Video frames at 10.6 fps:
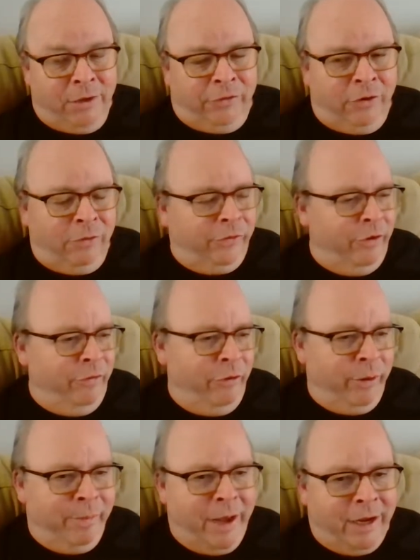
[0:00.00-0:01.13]
So instead of
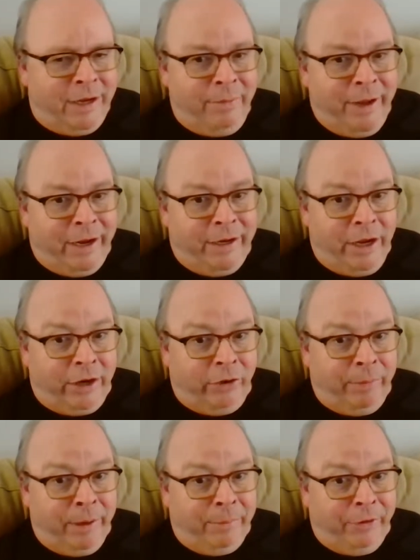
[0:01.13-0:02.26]
doing back-to-back Dr.
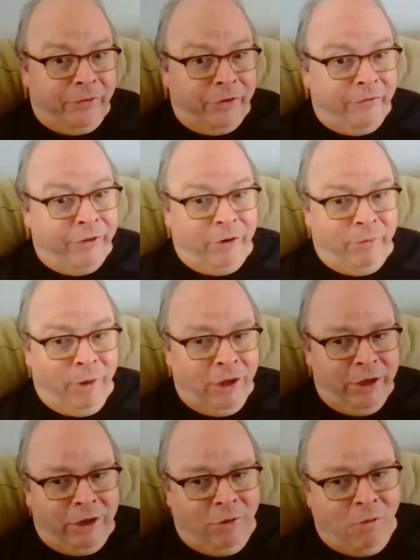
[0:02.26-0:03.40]
Peppers, I figured, well,
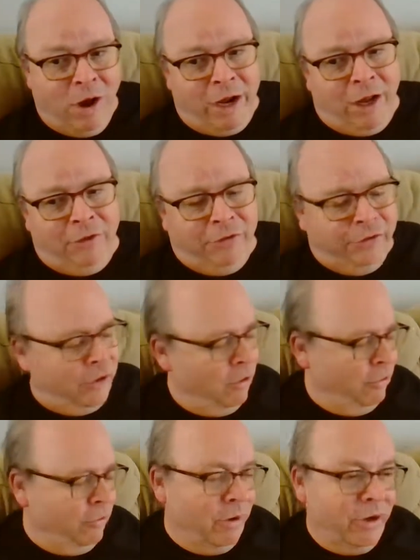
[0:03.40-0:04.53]
you know what? I'll just
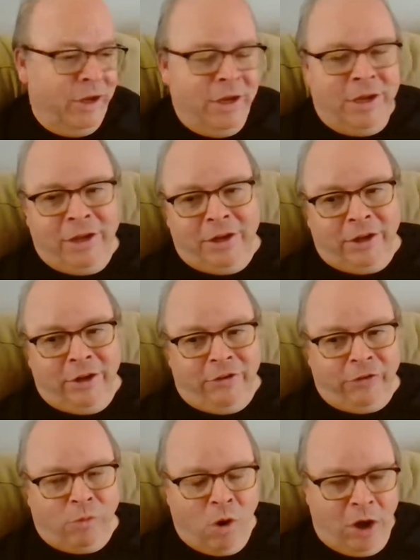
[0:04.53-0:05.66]
go to a
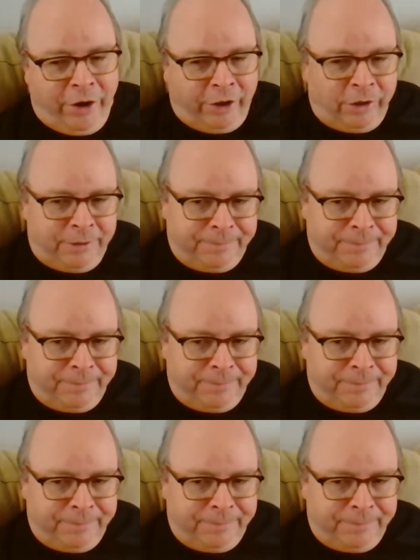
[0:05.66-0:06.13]
delicious water.